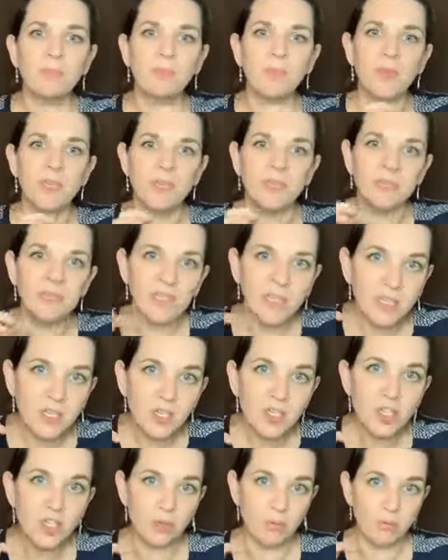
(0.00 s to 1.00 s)
these
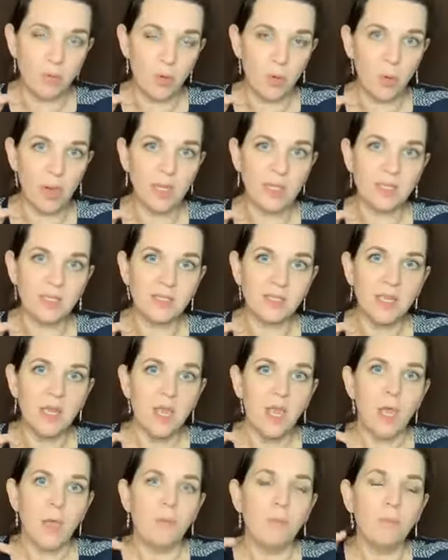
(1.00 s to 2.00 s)
tension points
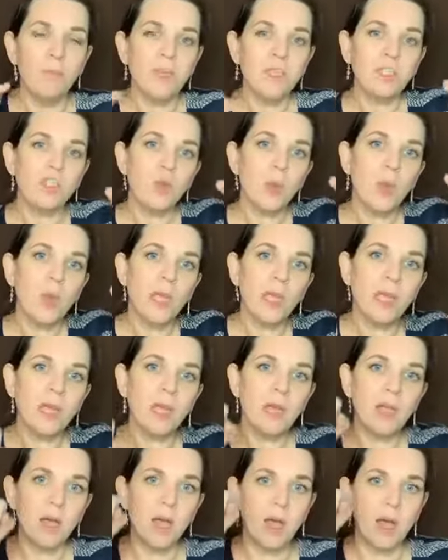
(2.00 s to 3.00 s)
between